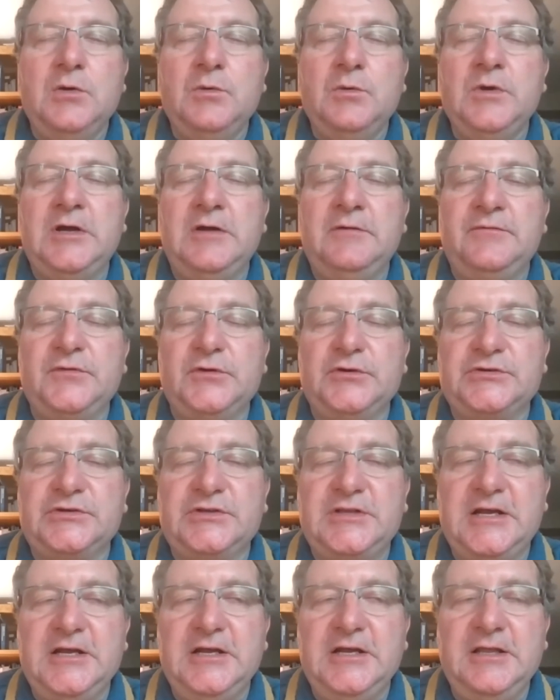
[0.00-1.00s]
Well,
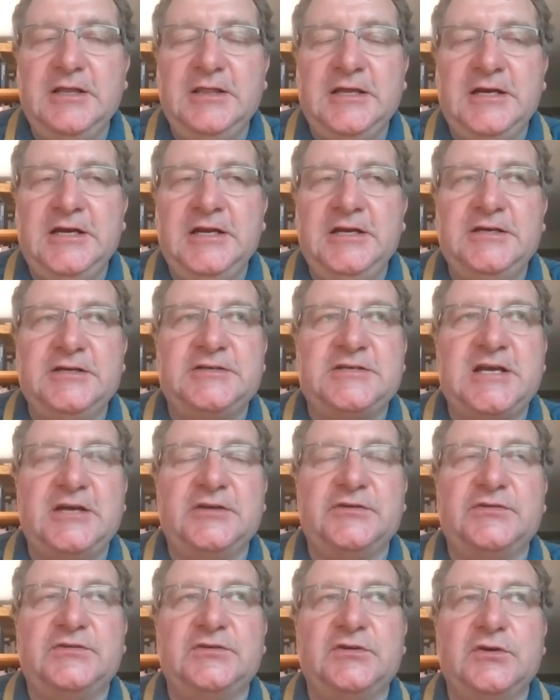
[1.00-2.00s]
first they need to
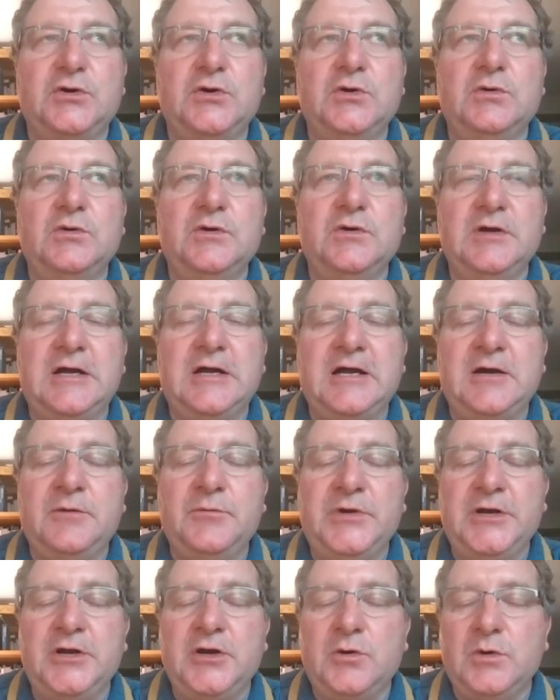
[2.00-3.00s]
test so
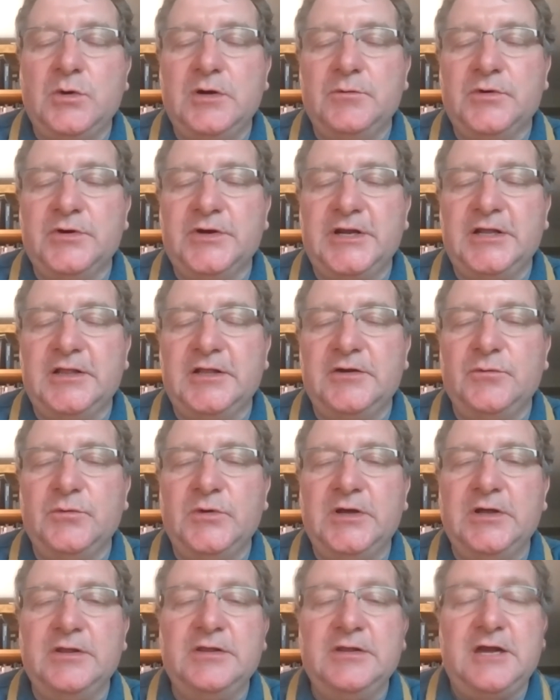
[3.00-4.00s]
we know what we're dealing
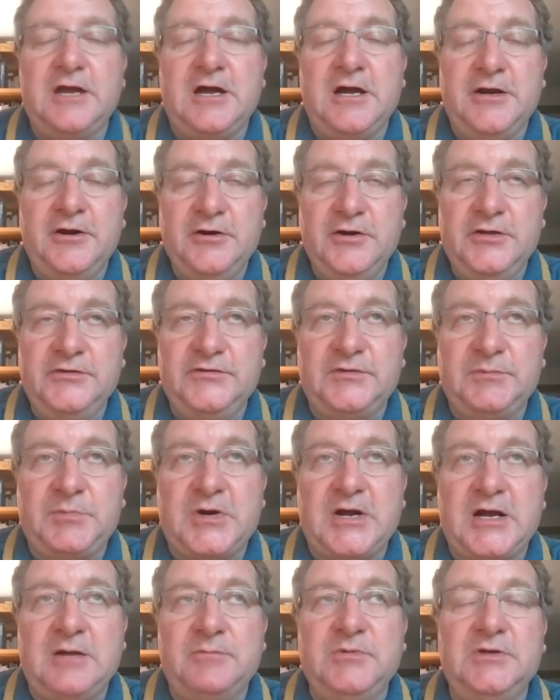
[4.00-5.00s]
with. Iron is a
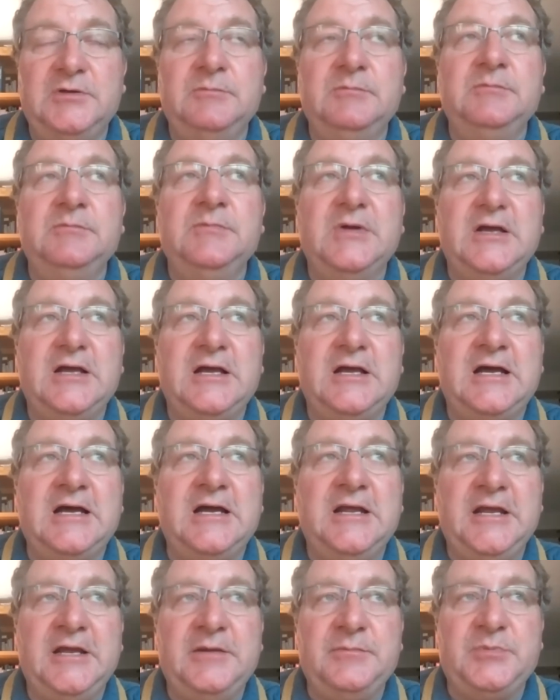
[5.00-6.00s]
problem
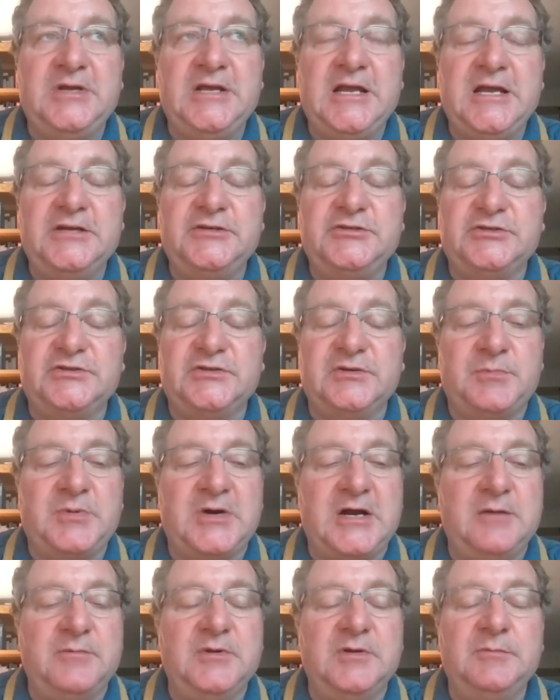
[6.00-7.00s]
and pH is a
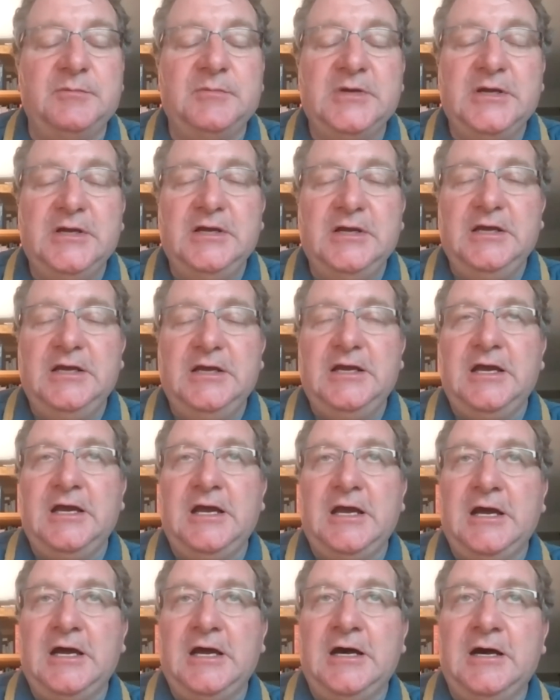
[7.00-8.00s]
problem.
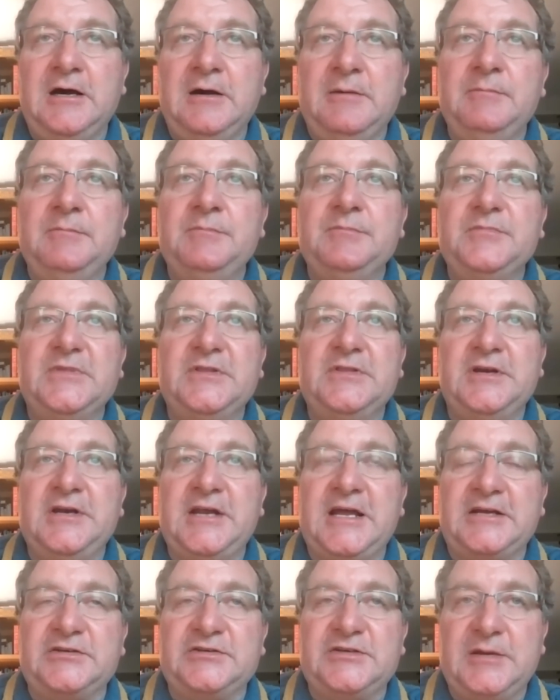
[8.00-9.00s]
The
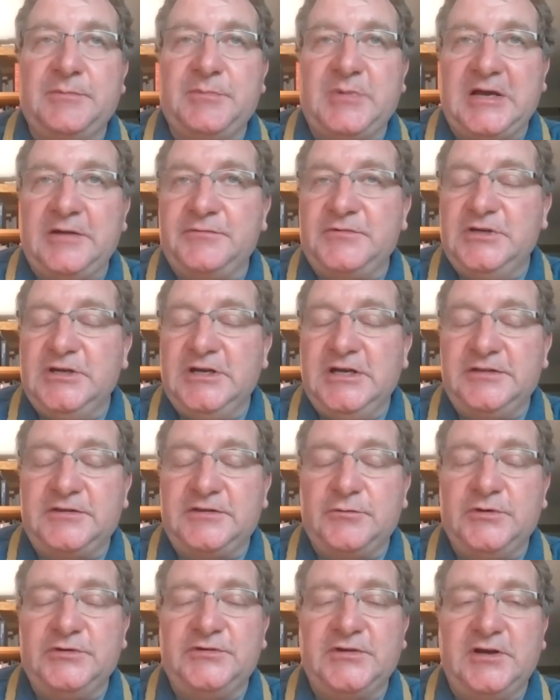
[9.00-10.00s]
next step after you
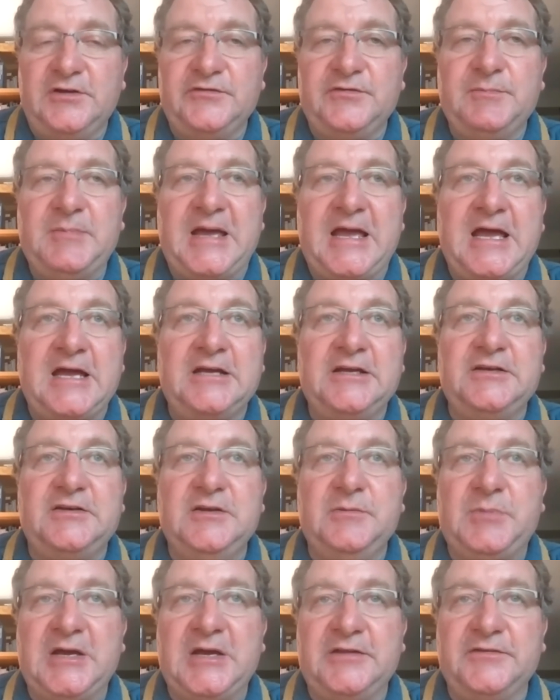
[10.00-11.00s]
get the results back
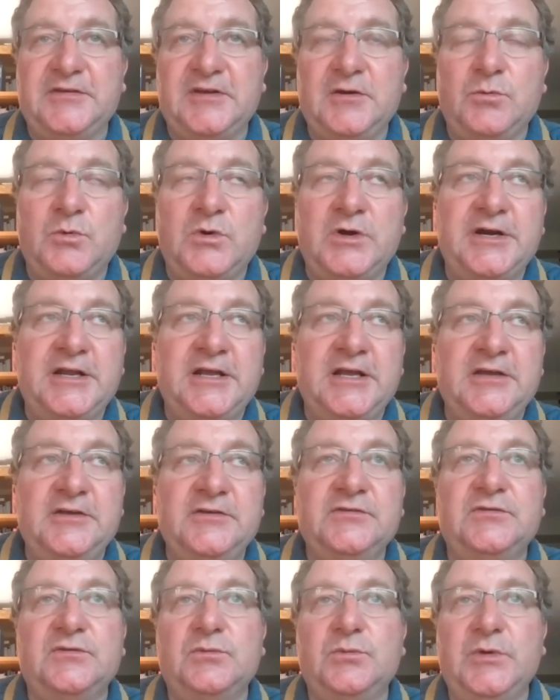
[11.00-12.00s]
depends on what it
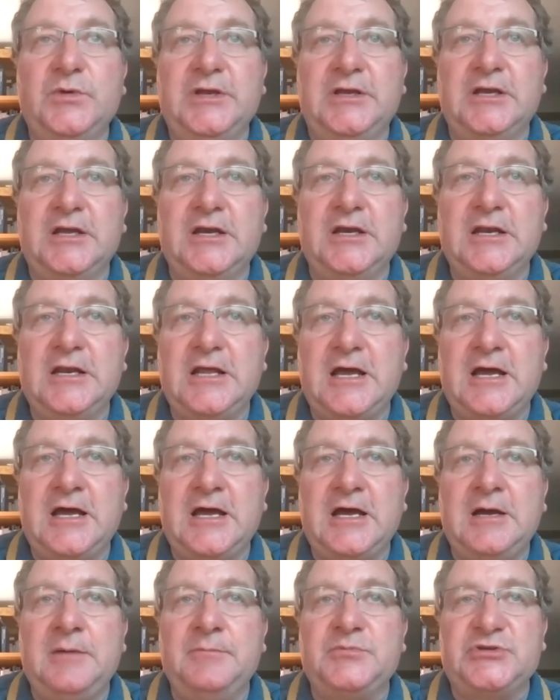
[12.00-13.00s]
is. We can
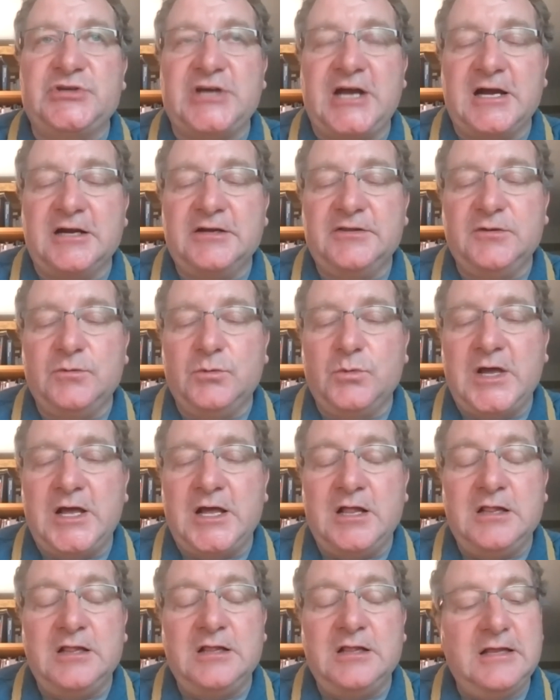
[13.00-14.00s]
shock the
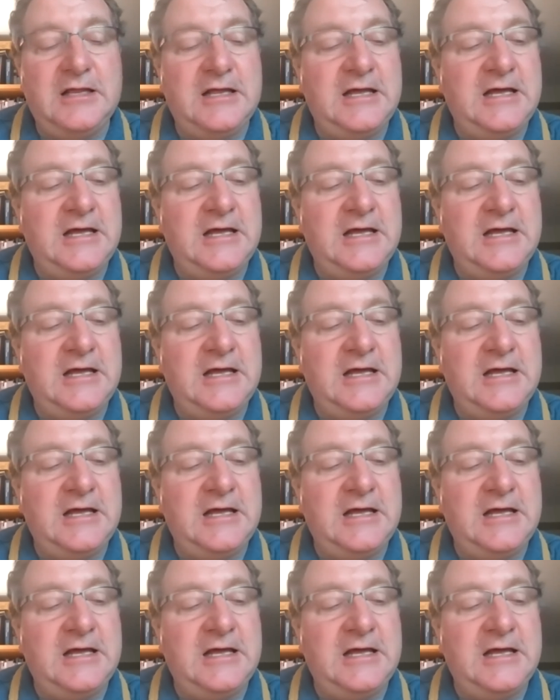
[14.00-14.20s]
well.